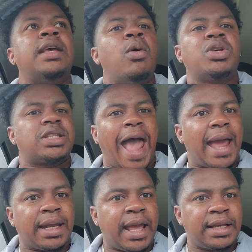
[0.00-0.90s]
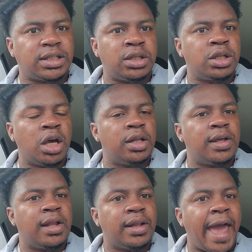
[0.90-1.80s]
it was stacked against
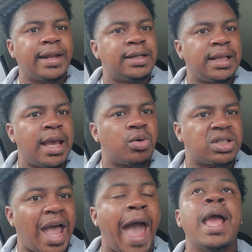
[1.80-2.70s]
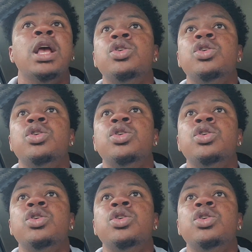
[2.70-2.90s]
the league was stacked.